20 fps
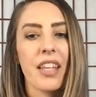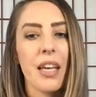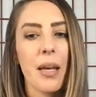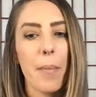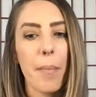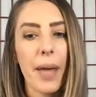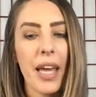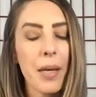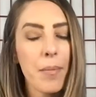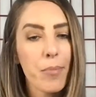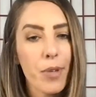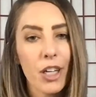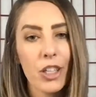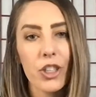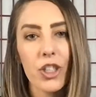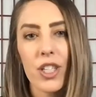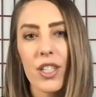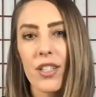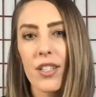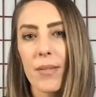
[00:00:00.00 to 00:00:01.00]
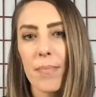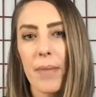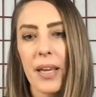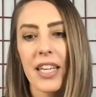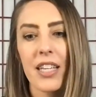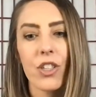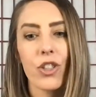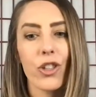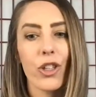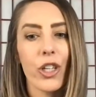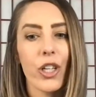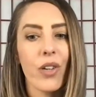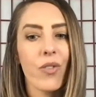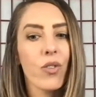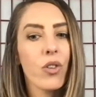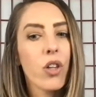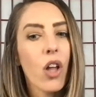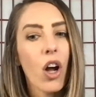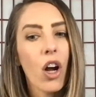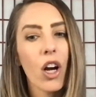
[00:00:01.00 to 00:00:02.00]
Paint brushes, making sure you have
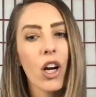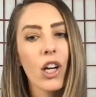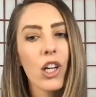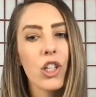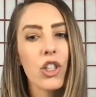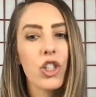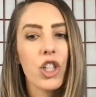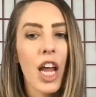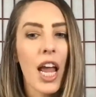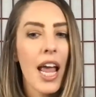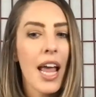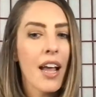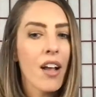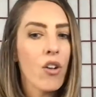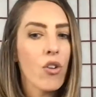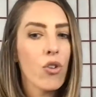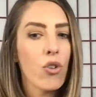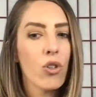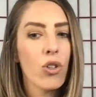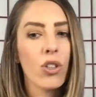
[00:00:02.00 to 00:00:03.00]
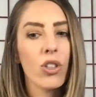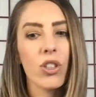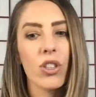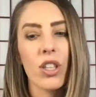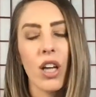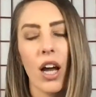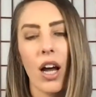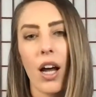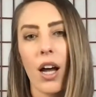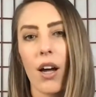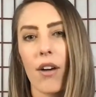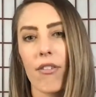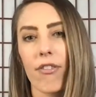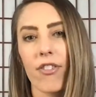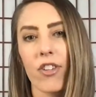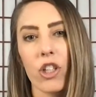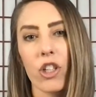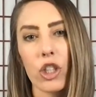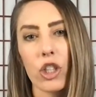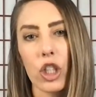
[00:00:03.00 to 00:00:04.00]
large angled
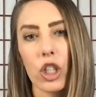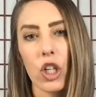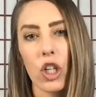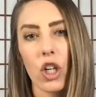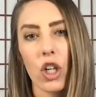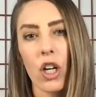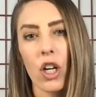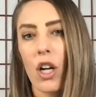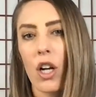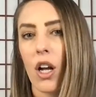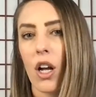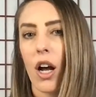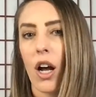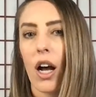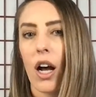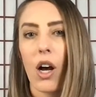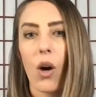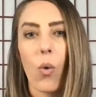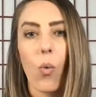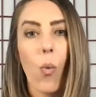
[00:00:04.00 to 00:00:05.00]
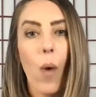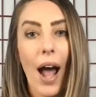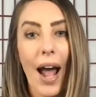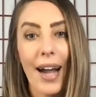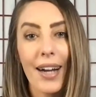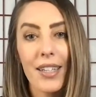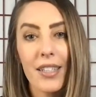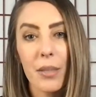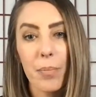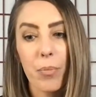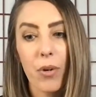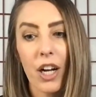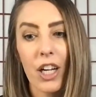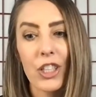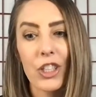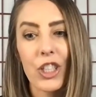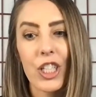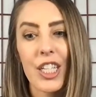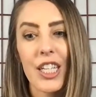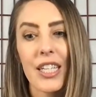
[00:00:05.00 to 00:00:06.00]
furniture, wax
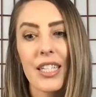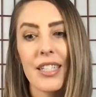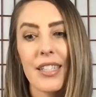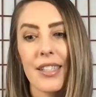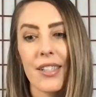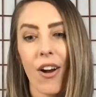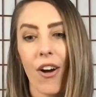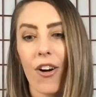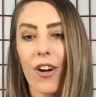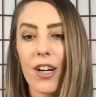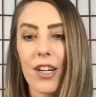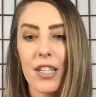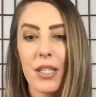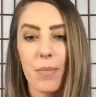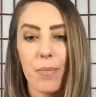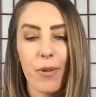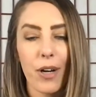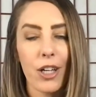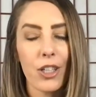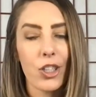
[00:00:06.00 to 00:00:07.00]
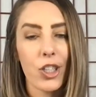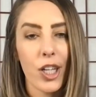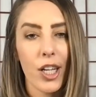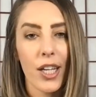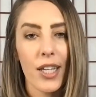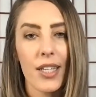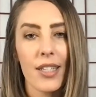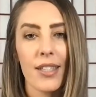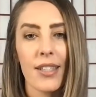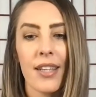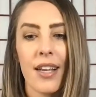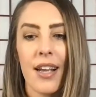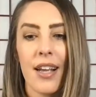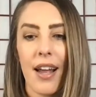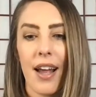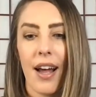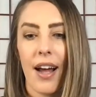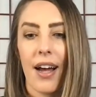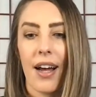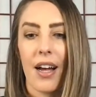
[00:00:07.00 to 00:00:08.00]
brushes, artist brushes,
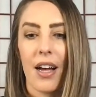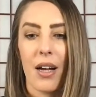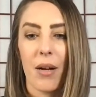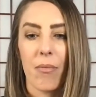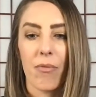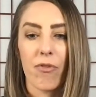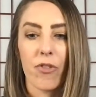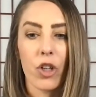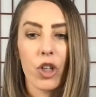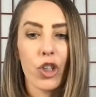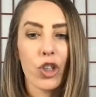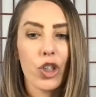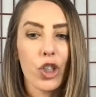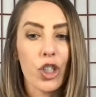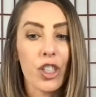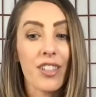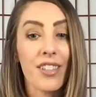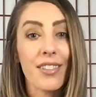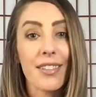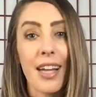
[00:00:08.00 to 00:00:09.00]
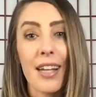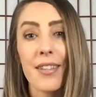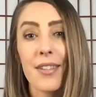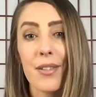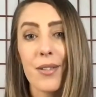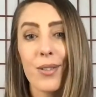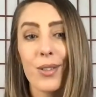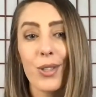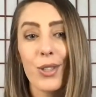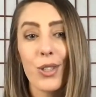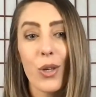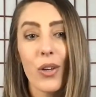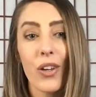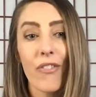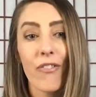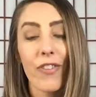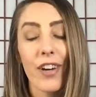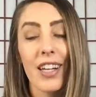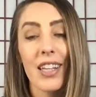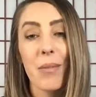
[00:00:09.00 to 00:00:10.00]
furniture stencils. You
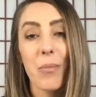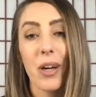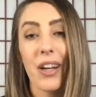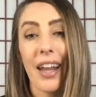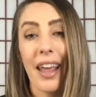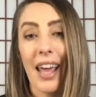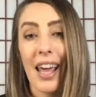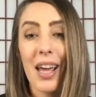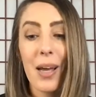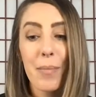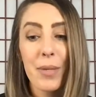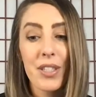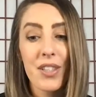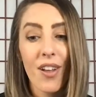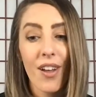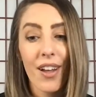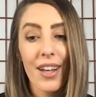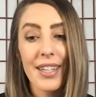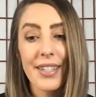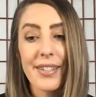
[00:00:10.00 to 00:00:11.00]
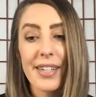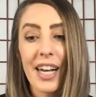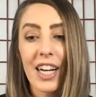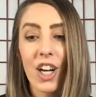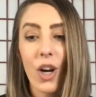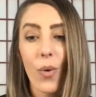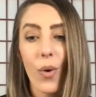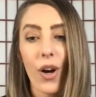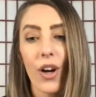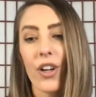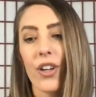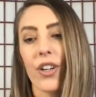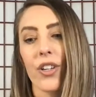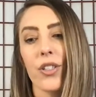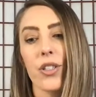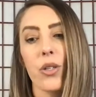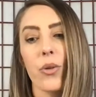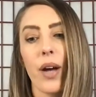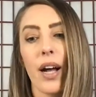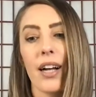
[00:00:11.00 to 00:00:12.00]
can find them on Amazon. Deco Art
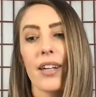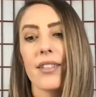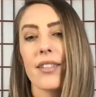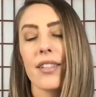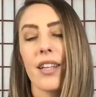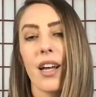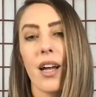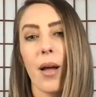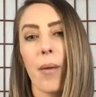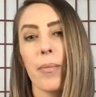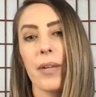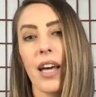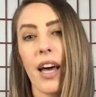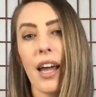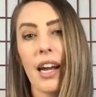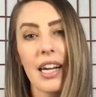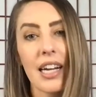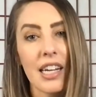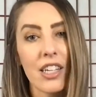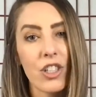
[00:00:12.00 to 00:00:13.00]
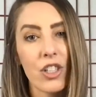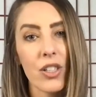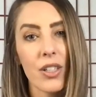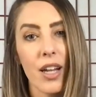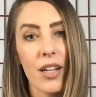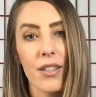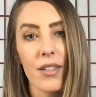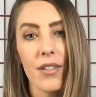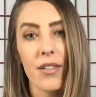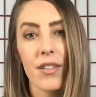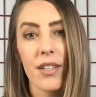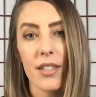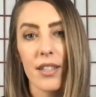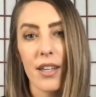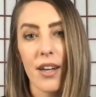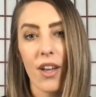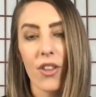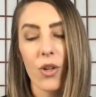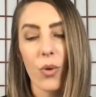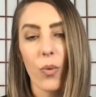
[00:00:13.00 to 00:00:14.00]
also has some. Cutting Edge Stencils is
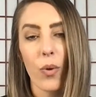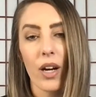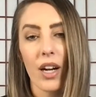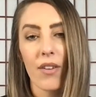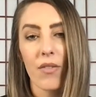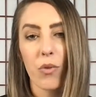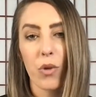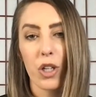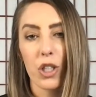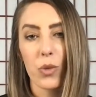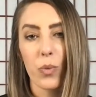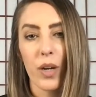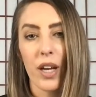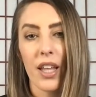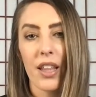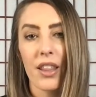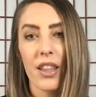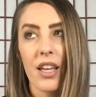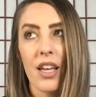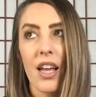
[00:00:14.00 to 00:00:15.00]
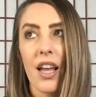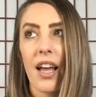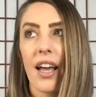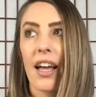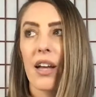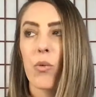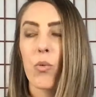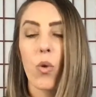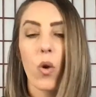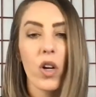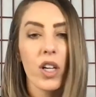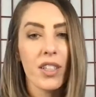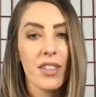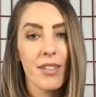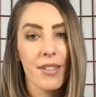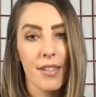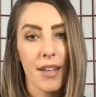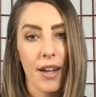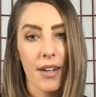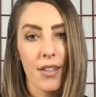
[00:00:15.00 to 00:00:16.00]
another one I've worked with, and Royal
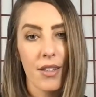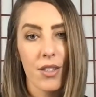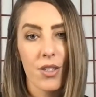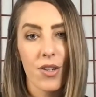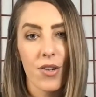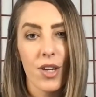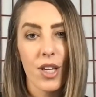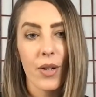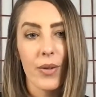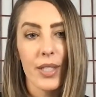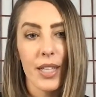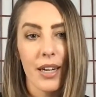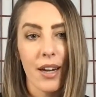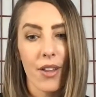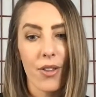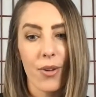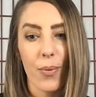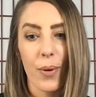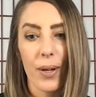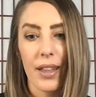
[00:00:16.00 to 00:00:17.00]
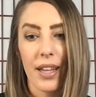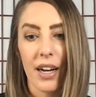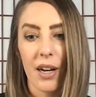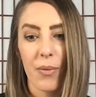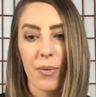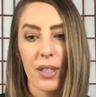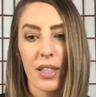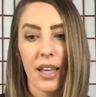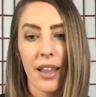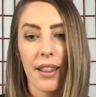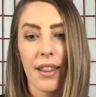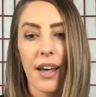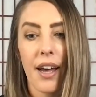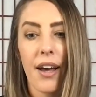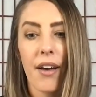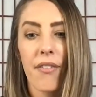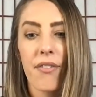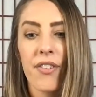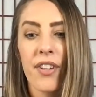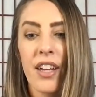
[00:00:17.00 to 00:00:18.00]
Design Studio is another one that I really
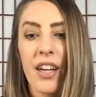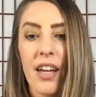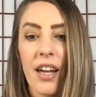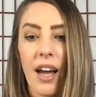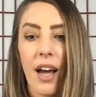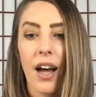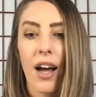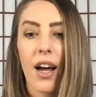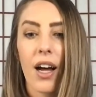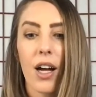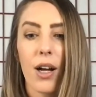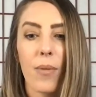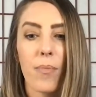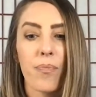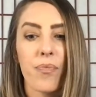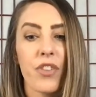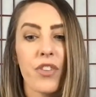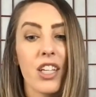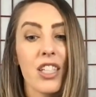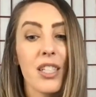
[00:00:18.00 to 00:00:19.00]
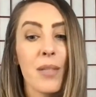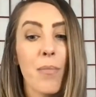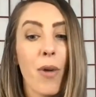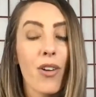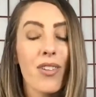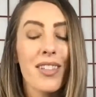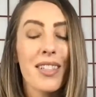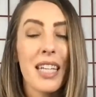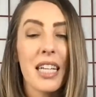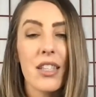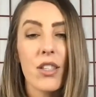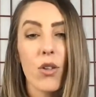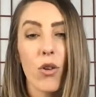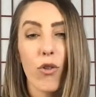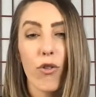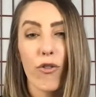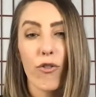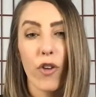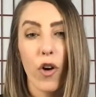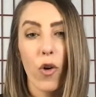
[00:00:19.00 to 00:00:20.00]
love. A small stencil
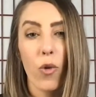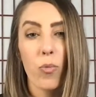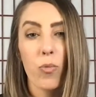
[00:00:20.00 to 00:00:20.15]
foam